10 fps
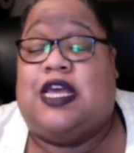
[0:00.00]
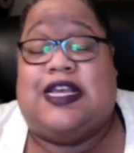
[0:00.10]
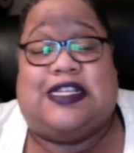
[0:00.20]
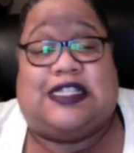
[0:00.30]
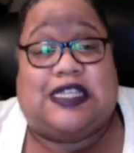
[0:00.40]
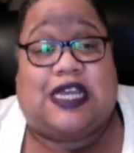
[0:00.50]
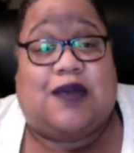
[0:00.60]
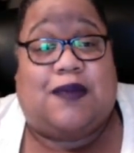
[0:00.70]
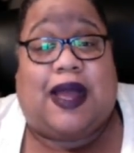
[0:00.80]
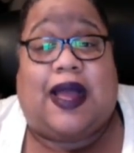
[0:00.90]
see
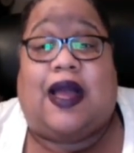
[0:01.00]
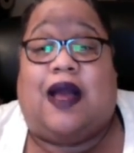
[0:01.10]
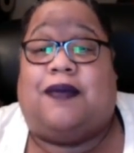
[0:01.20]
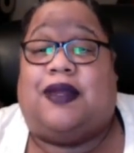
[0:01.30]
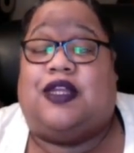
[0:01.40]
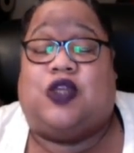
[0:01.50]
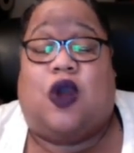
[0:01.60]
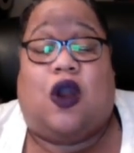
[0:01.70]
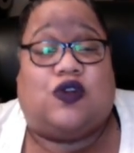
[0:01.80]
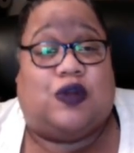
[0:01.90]
her mom and talk